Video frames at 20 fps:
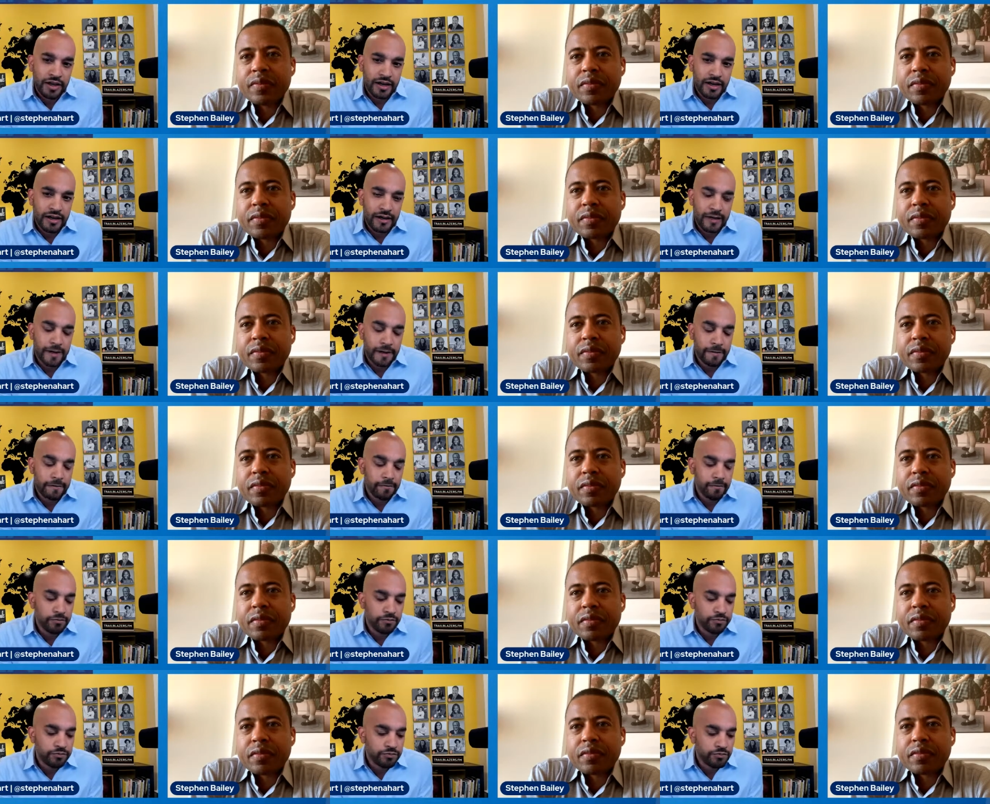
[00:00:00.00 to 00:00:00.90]

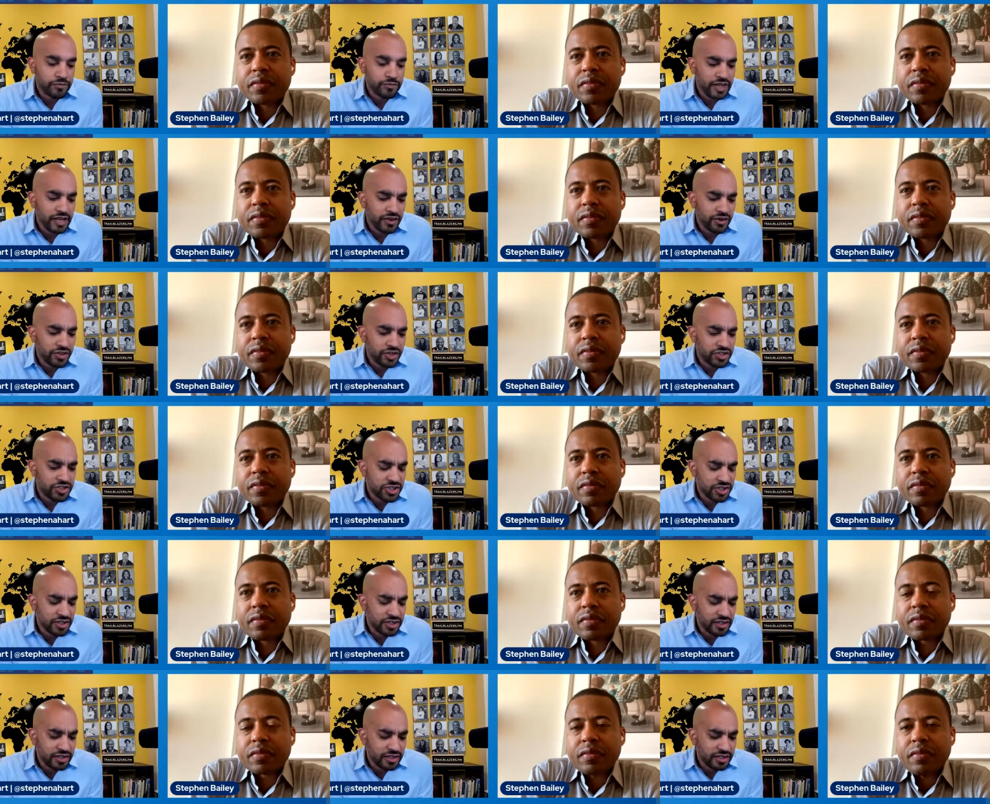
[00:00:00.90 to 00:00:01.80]
Speaker 1: Um, I know you
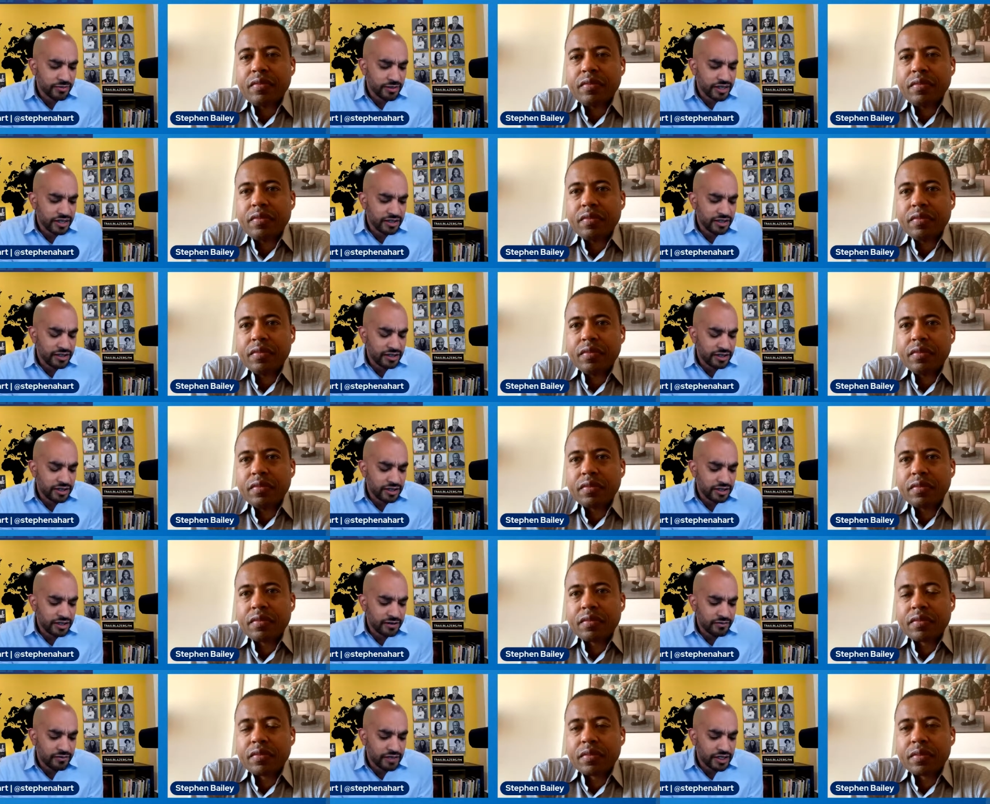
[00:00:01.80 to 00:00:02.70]
shared a little bit
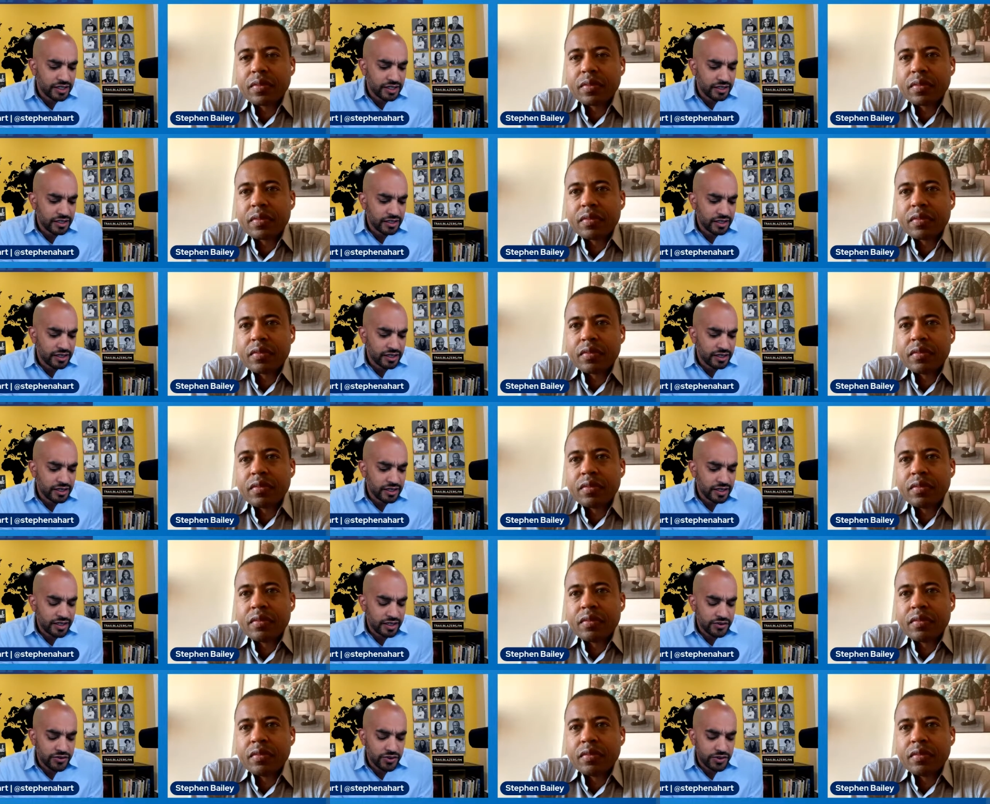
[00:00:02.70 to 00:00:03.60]
um, in in
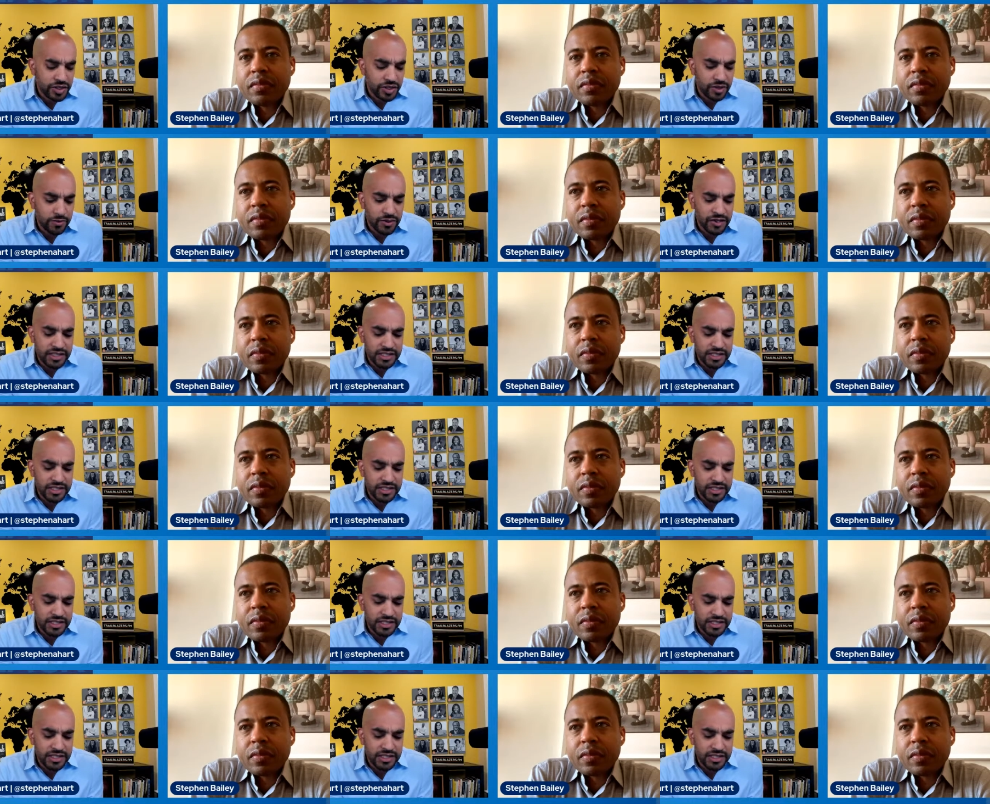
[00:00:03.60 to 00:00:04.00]
the intro here,